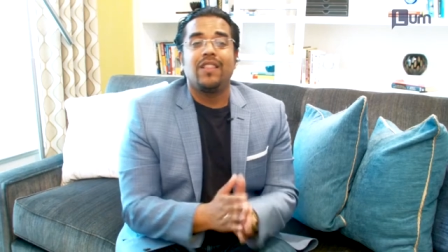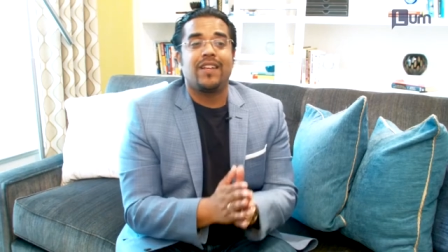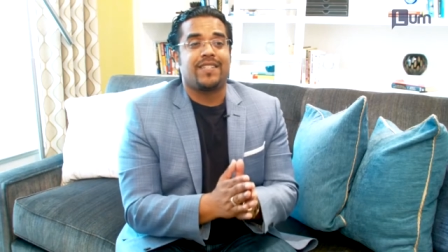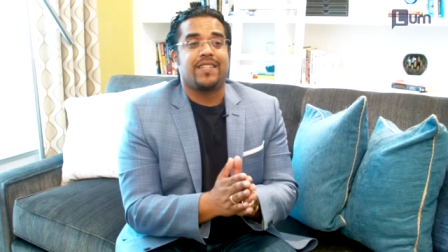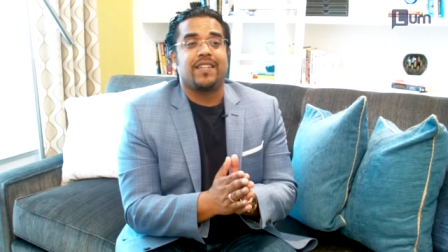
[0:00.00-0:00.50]

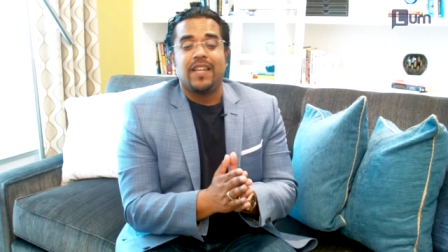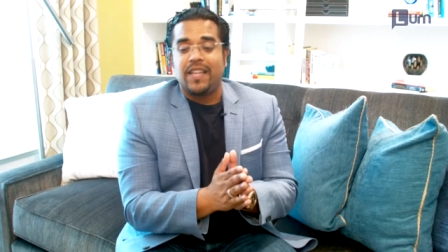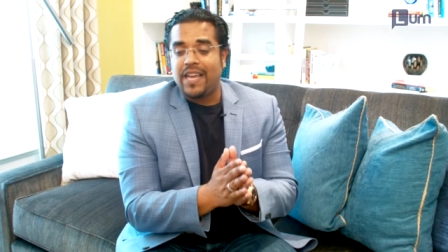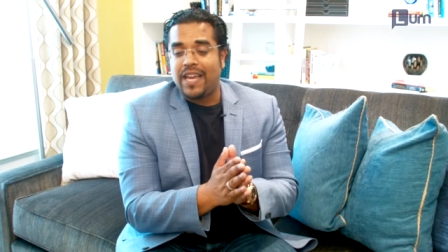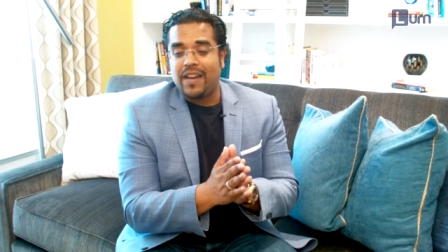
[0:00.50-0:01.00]
listen,
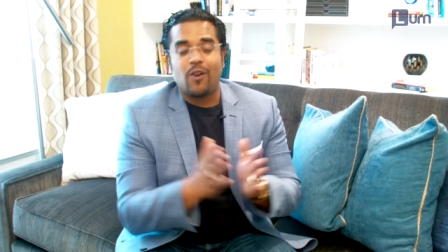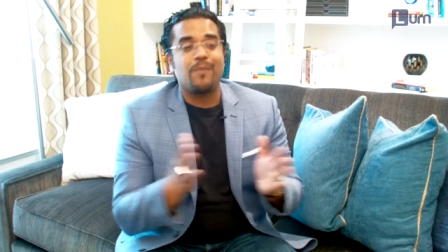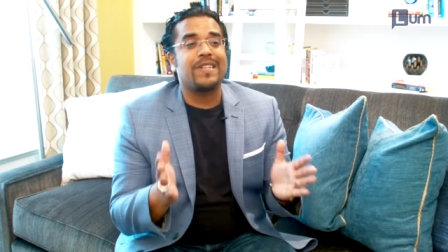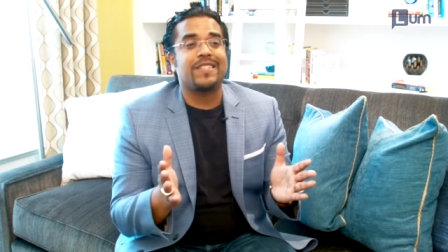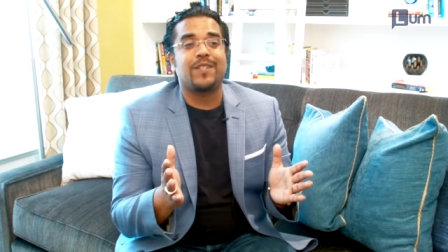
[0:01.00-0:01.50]
in our
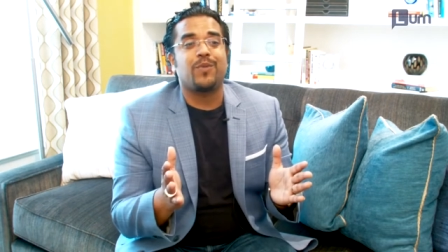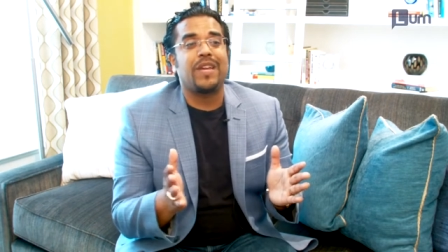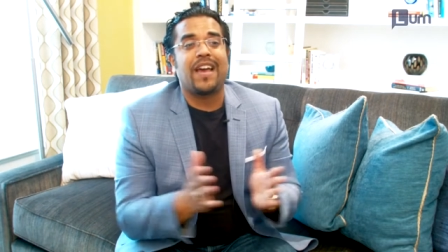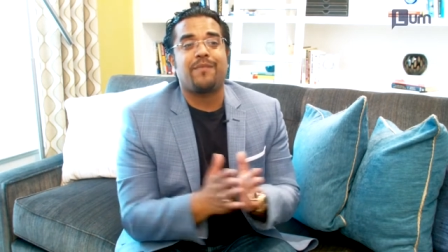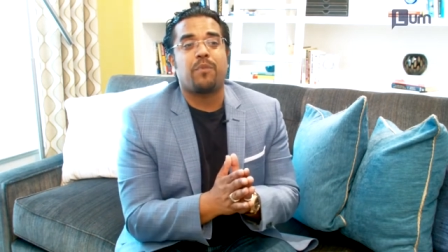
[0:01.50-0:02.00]
business,
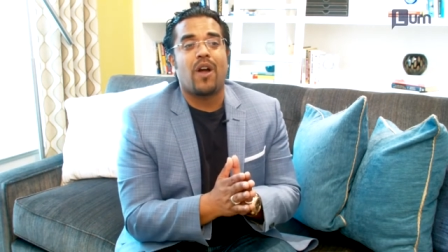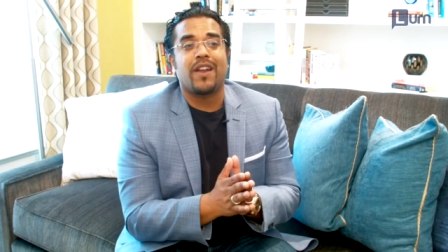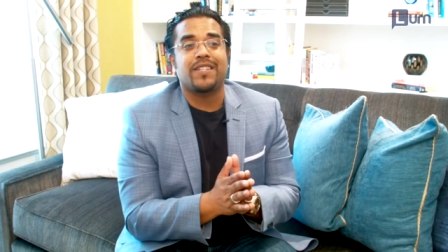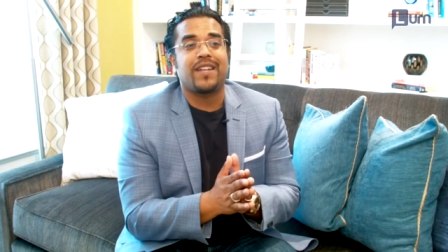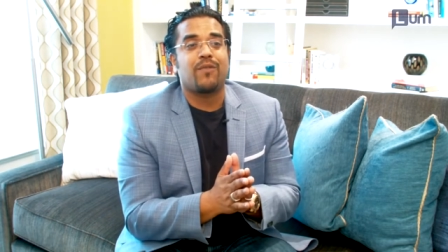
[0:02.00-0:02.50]
we have
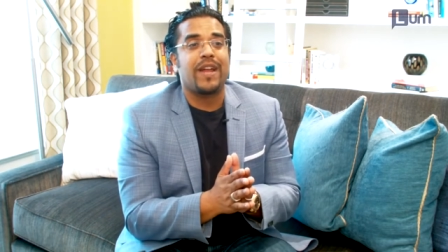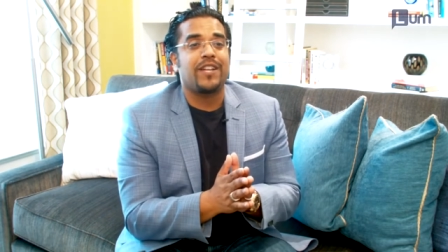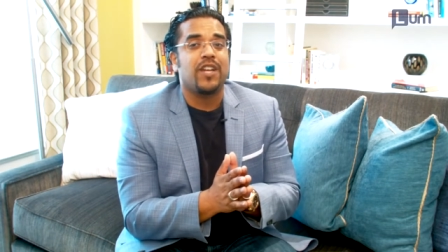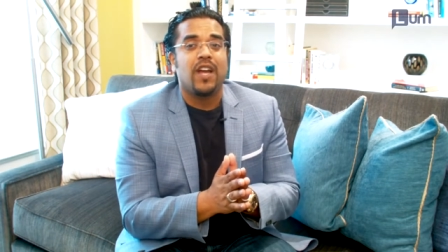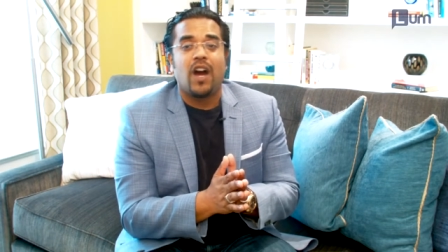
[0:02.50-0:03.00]
products that
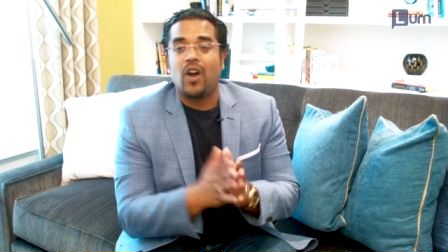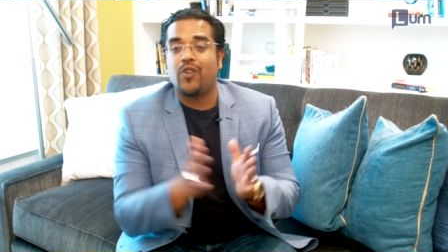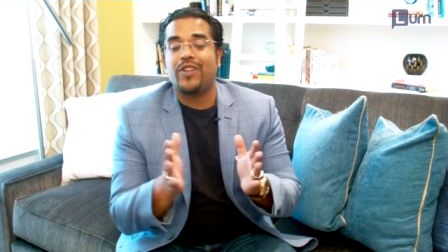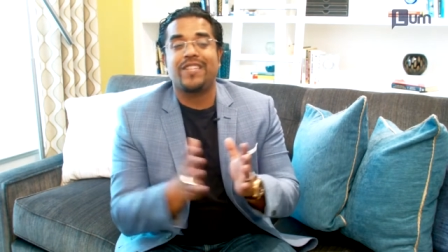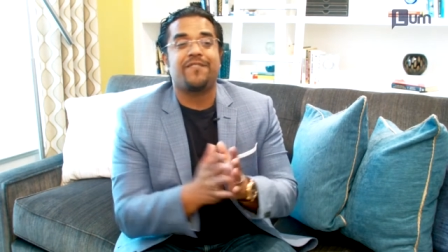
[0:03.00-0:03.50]
range
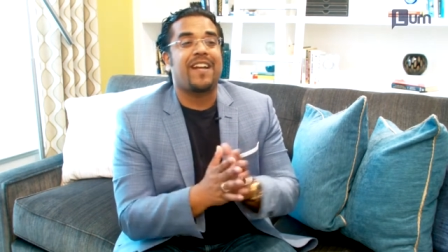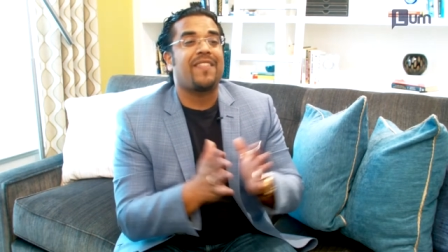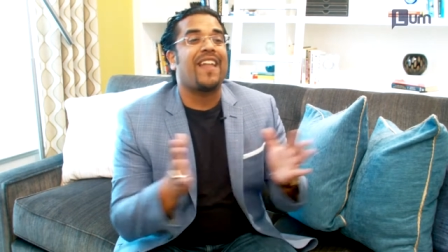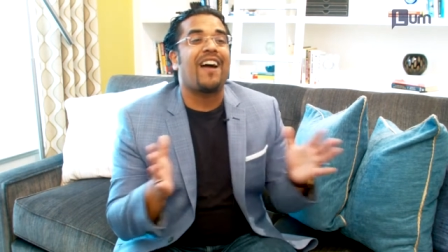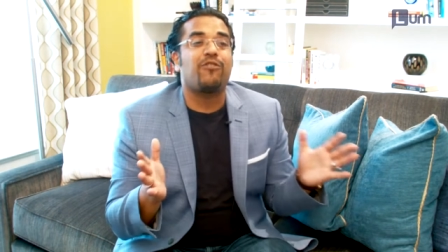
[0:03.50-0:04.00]
hundreds, if
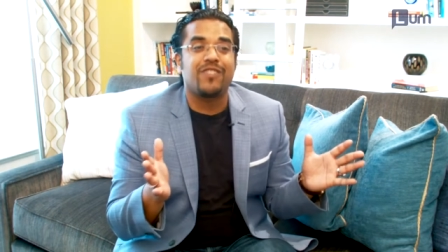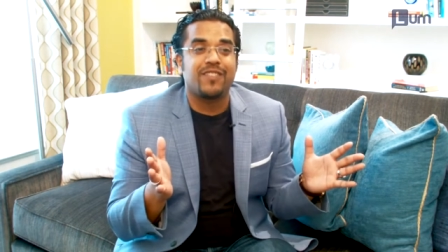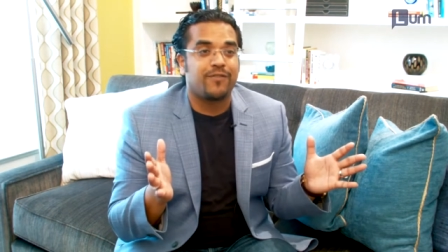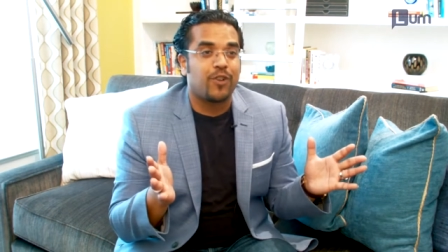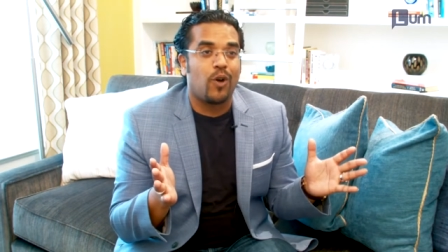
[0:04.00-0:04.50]
not
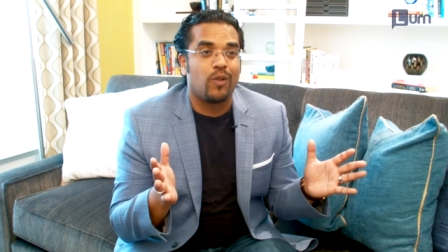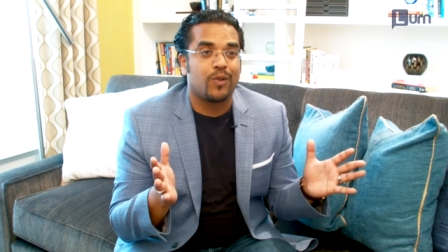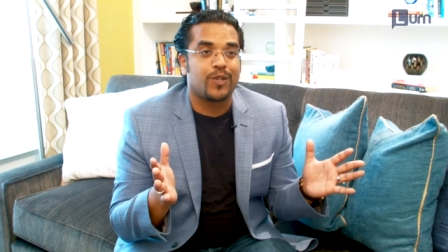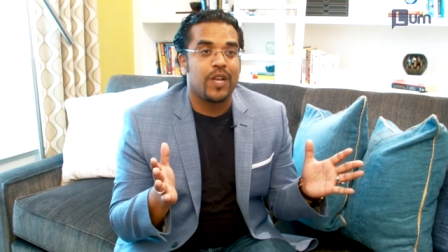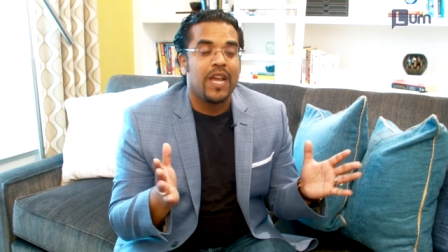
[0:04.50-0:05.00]
thousands, of
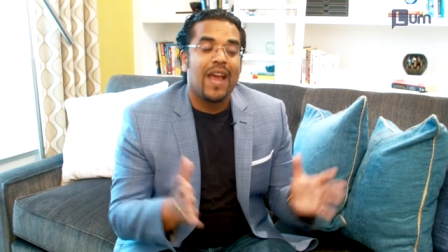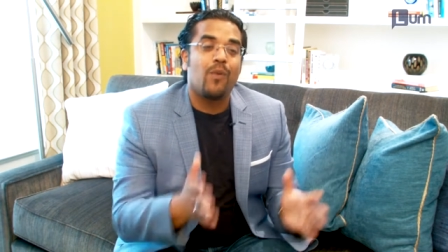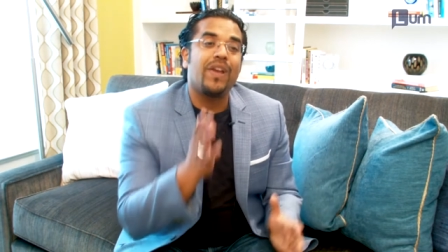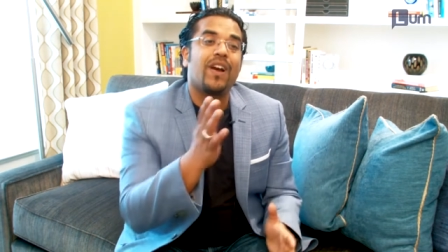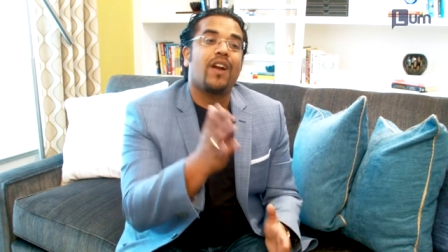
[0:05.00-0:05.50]
dollars.
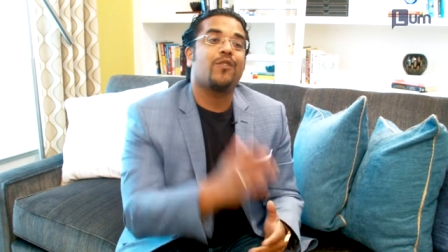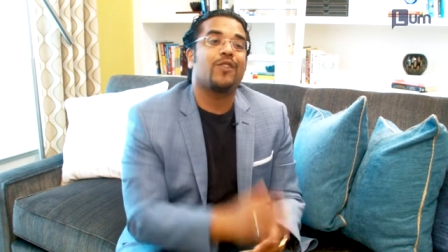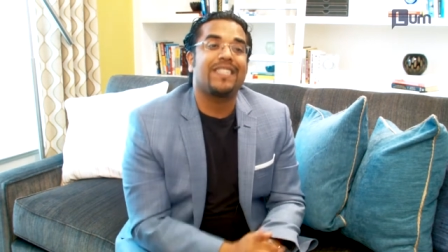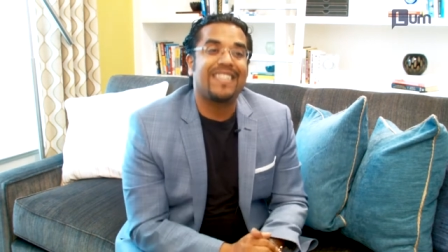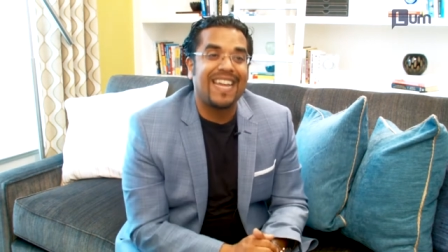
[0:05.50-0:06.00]
And we
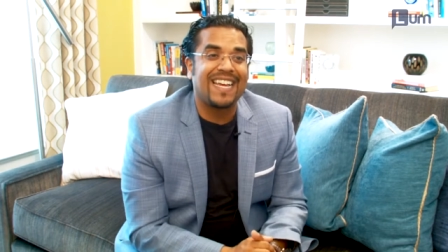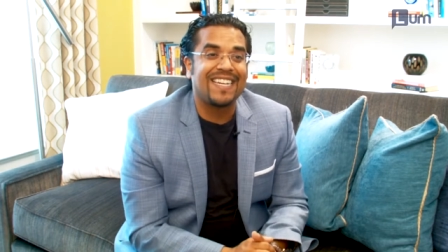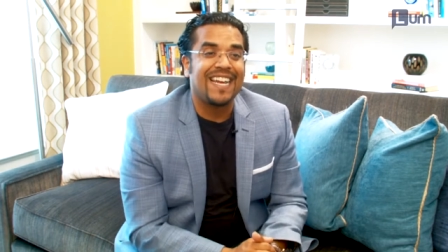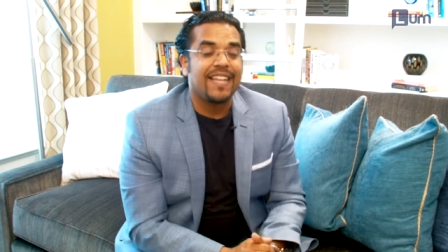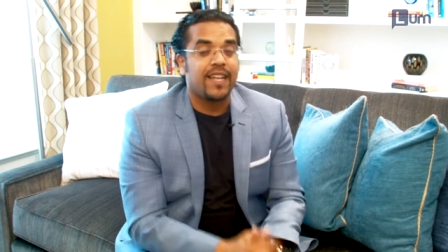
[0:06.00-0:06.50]

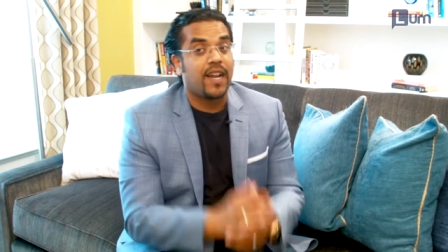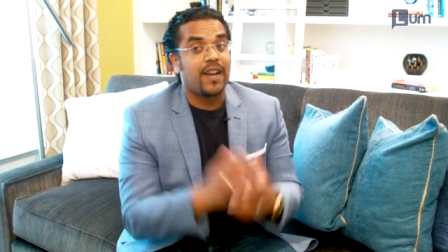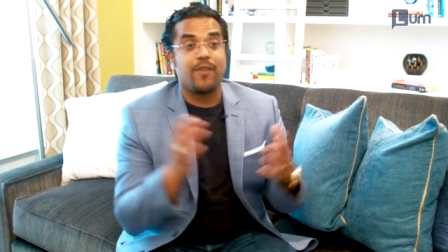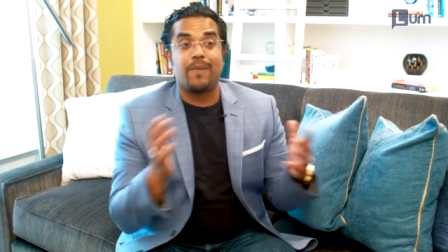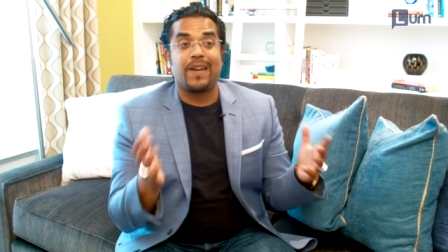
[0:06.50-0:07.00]
understand that not
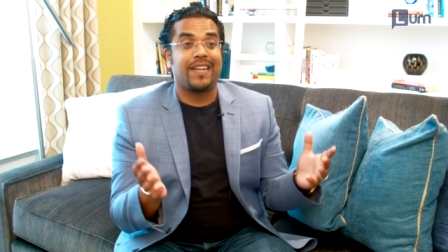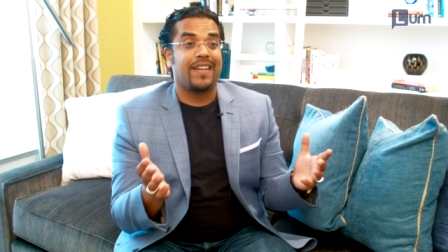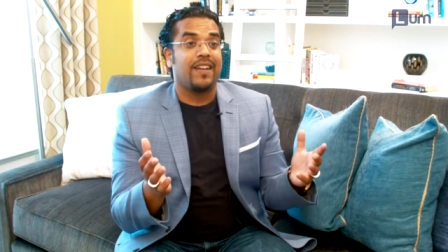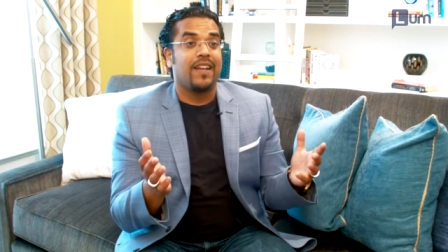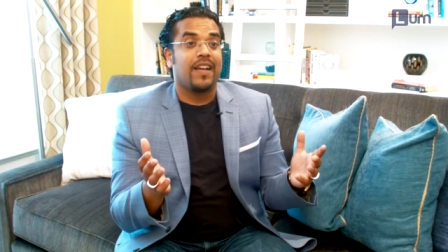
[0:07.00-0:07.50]
everybody
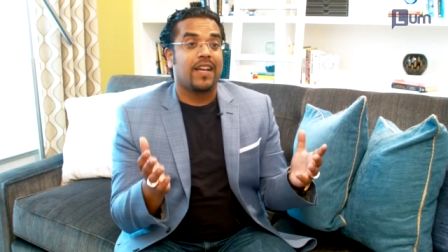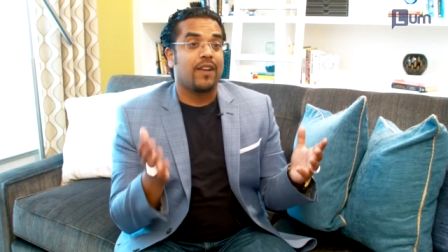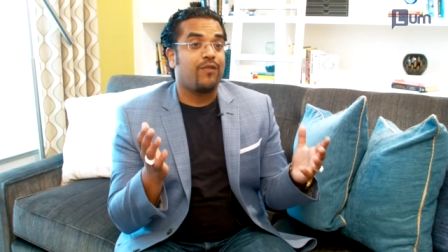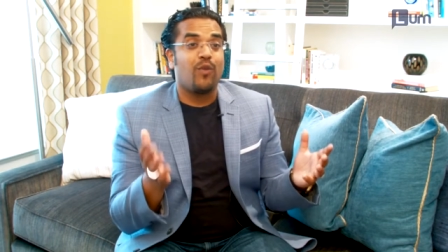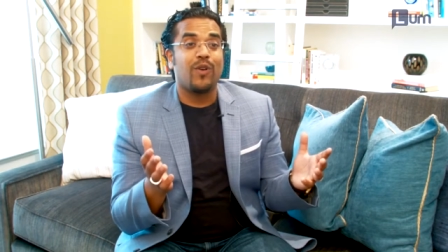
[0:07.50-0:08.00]
can,
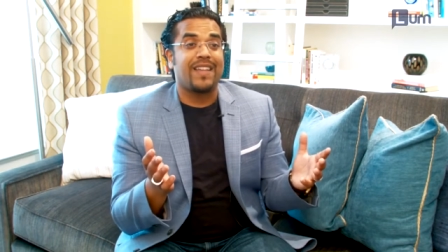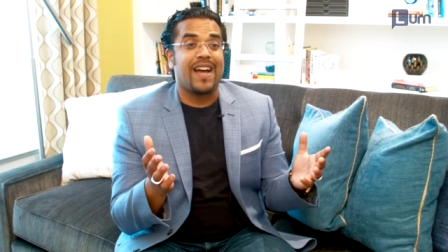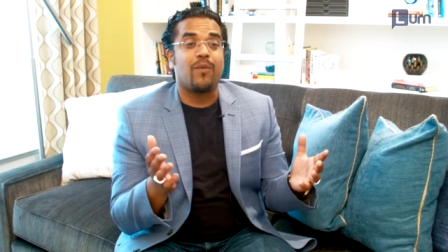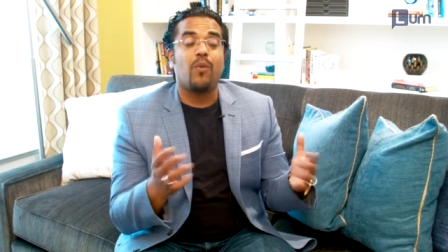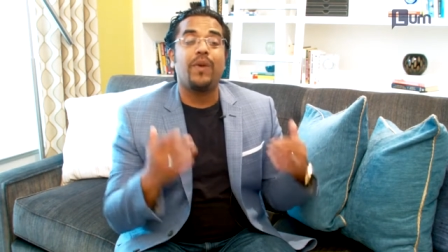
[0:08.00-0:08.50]
can afford that. Well,